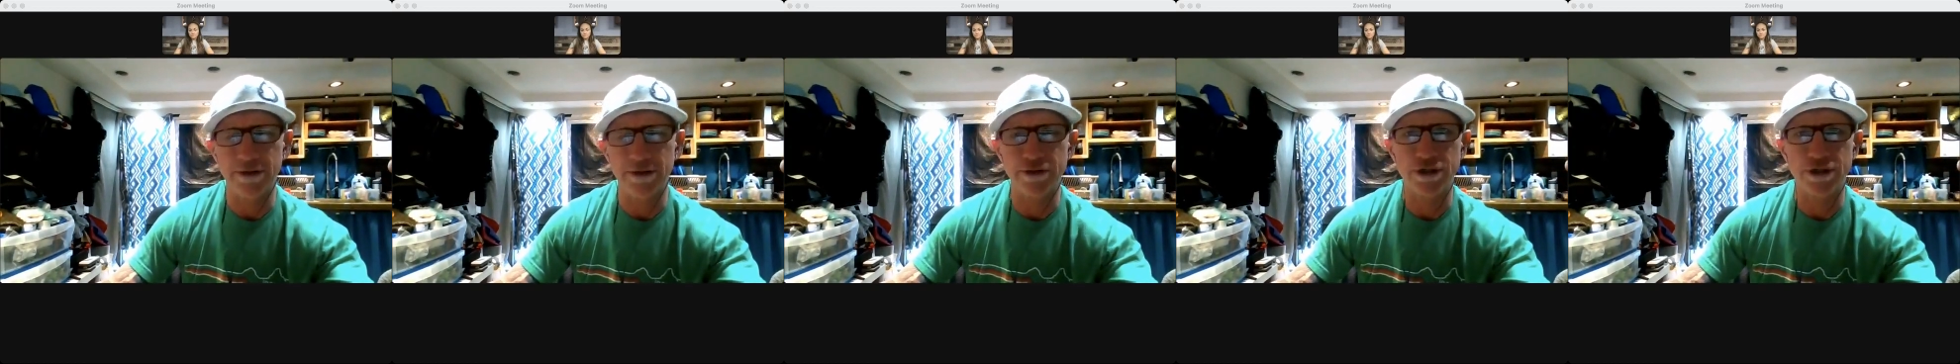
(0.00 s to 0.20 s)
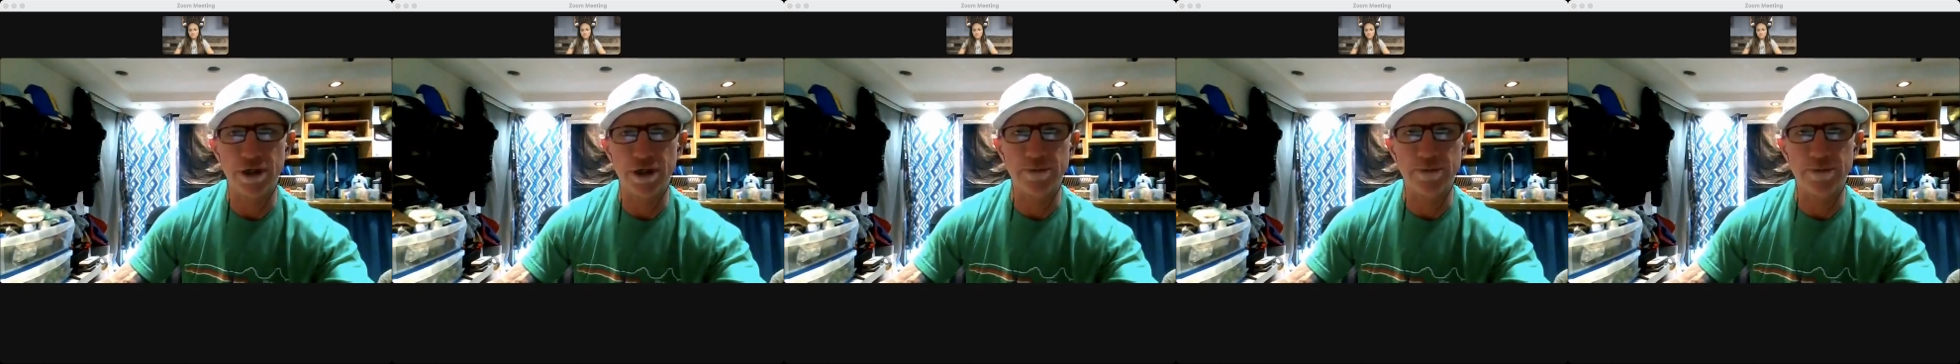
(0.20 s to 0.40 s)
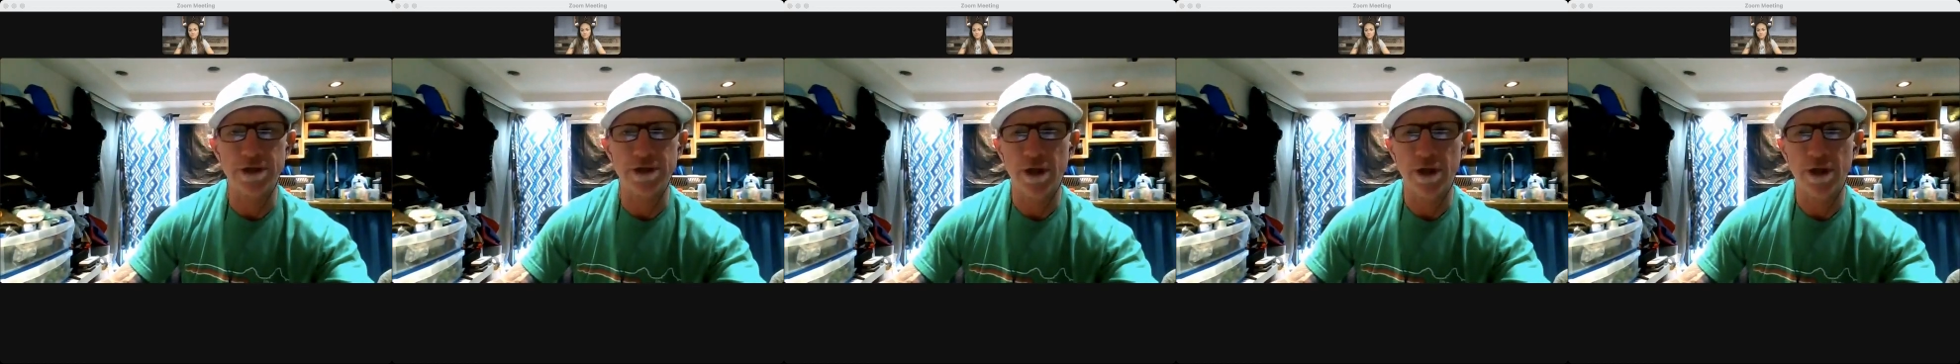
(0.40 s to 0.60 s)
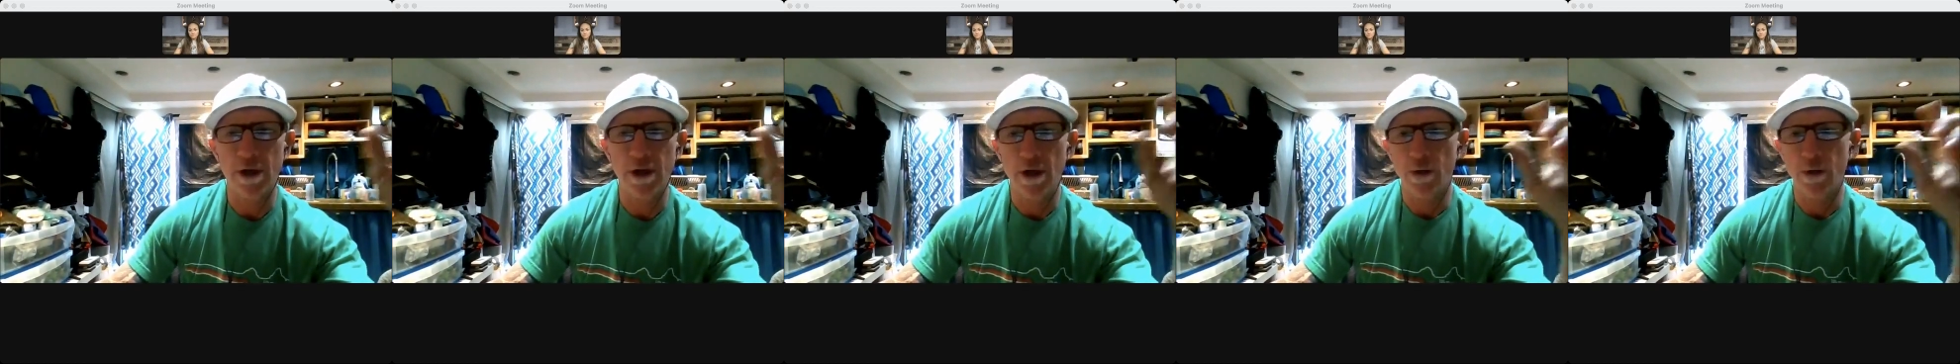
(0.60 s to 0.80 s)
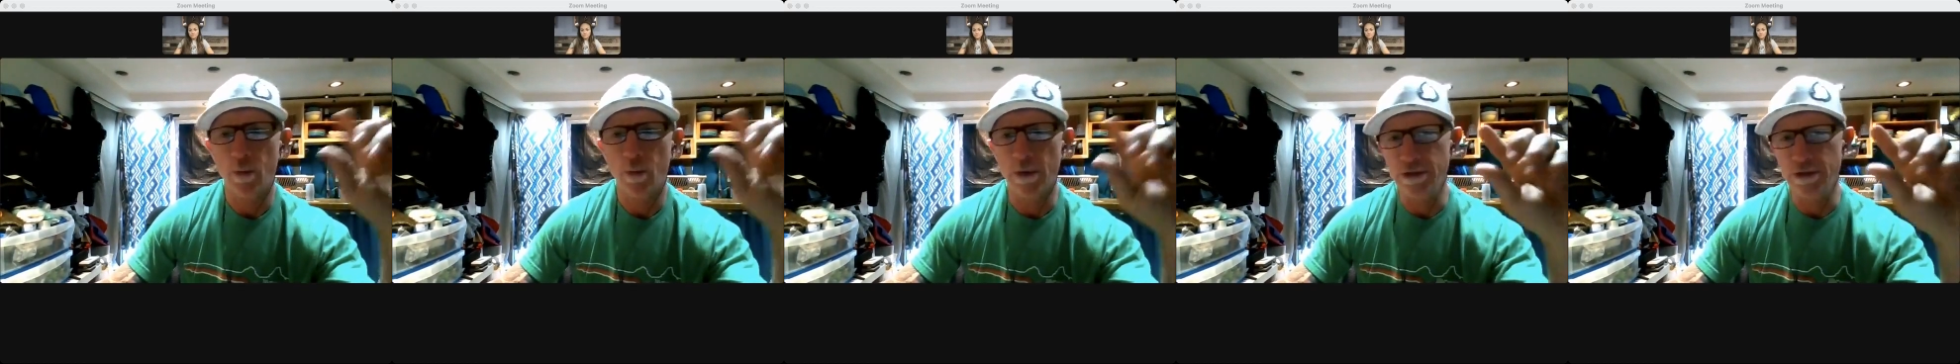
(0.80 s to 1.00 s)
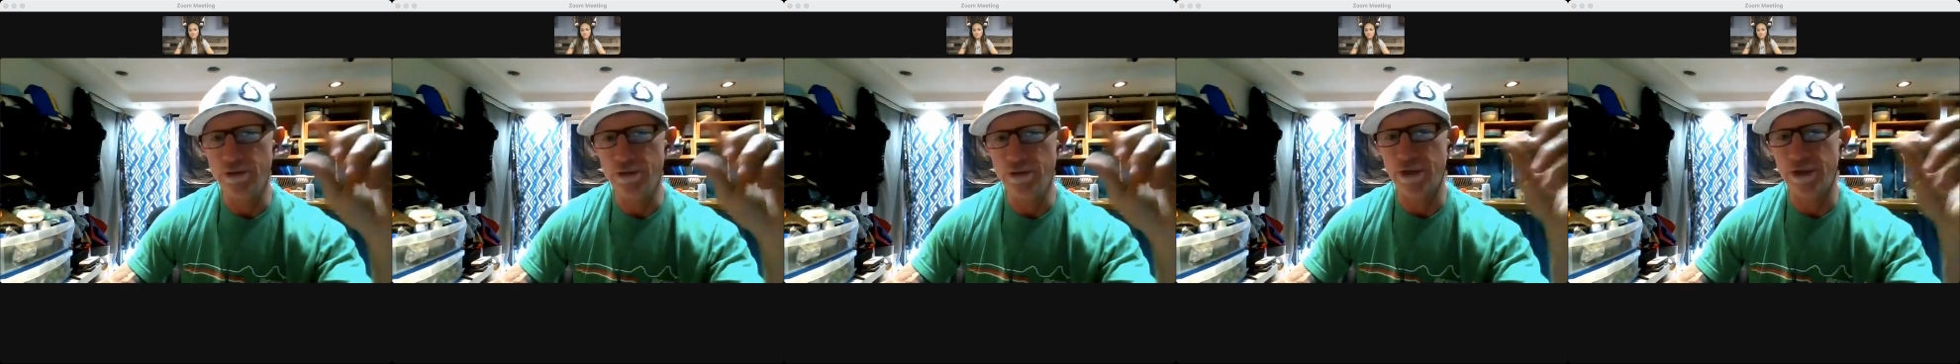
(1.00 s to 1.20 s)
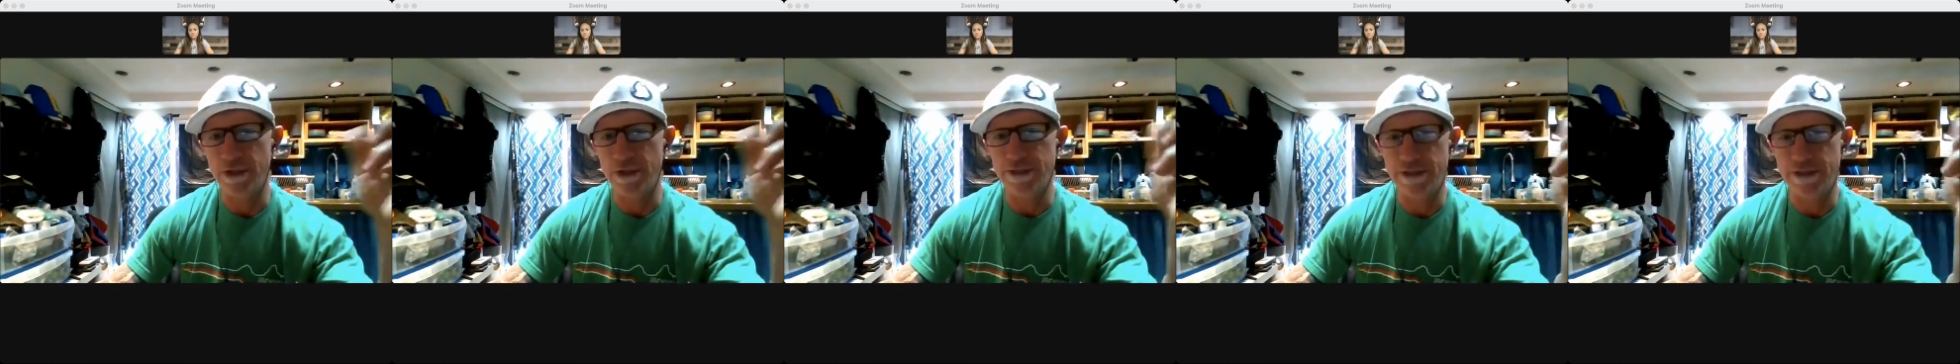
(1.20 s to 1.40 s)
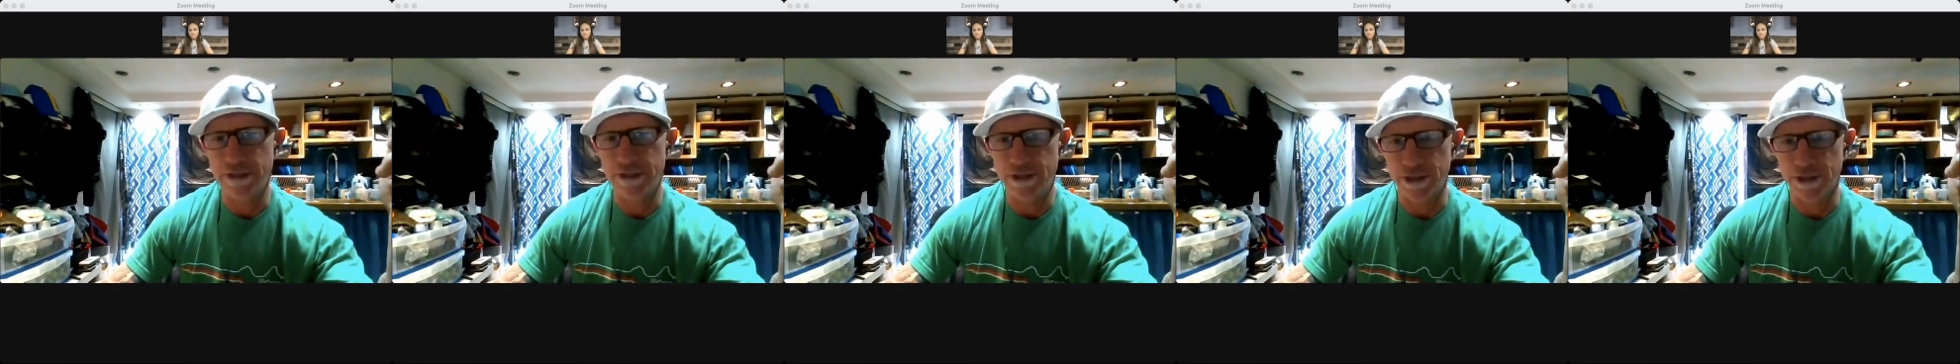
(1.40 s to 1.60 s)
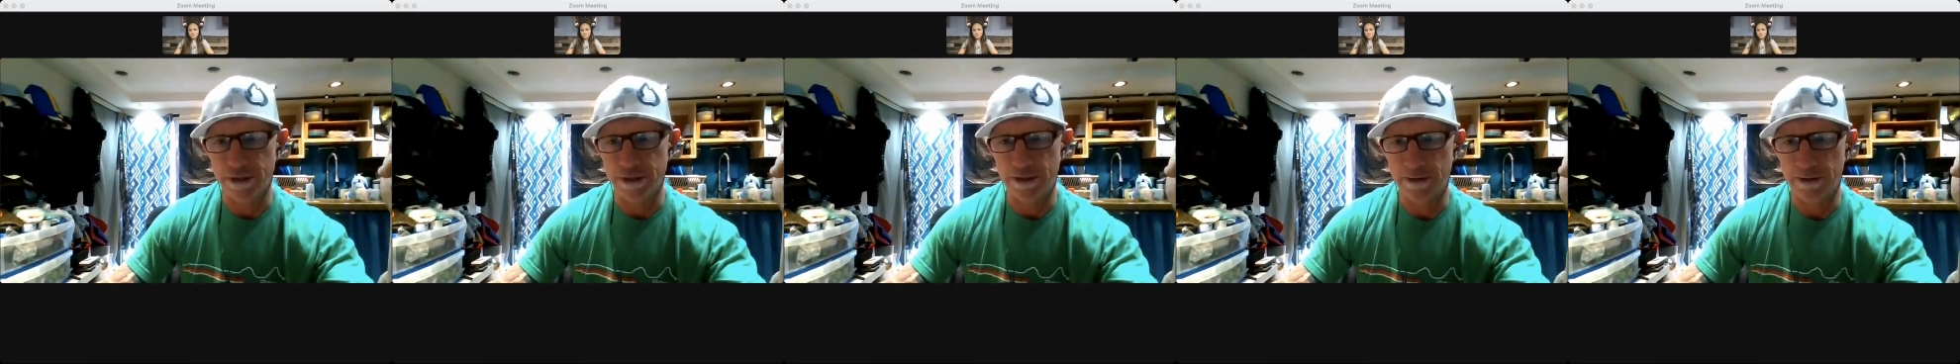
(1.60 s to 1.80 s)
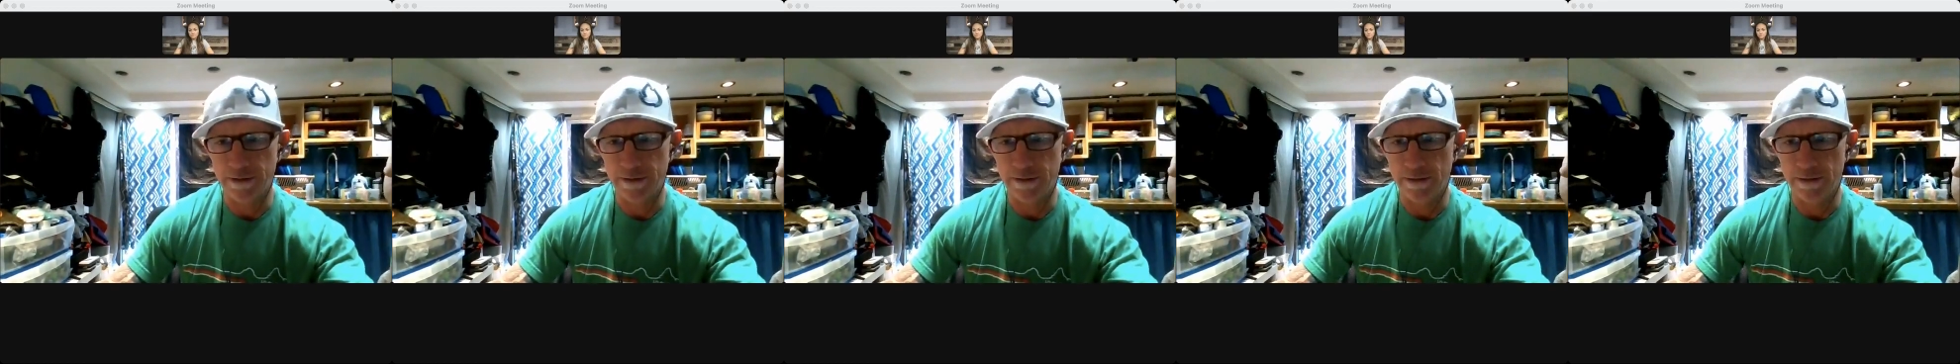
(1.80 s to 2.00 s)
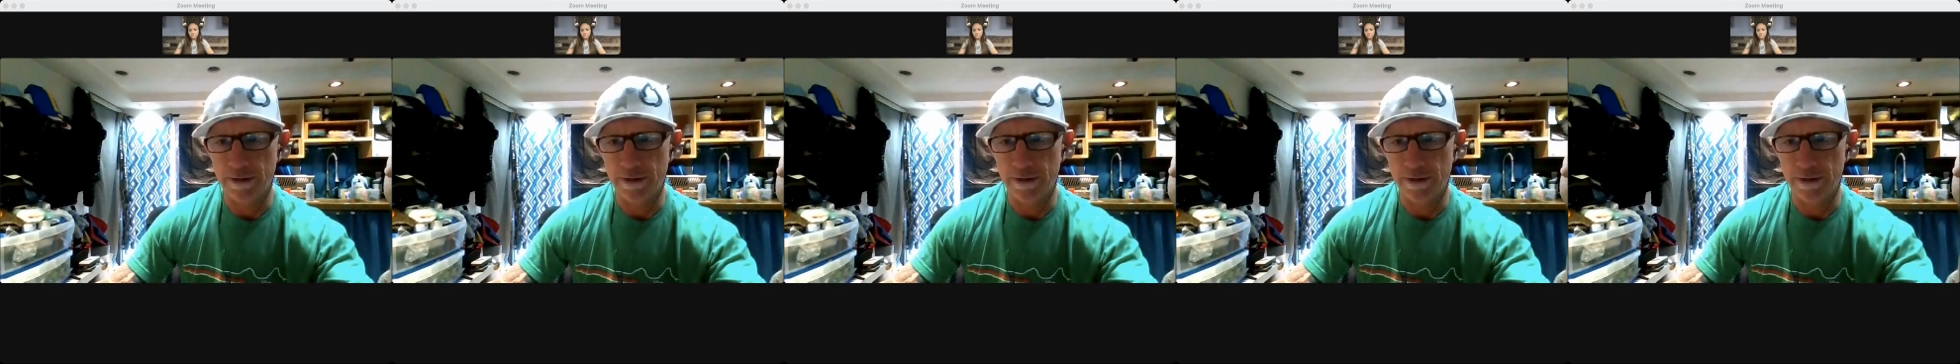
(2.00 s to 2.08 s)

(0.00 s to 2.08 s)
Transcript: angle jumps, when you transition,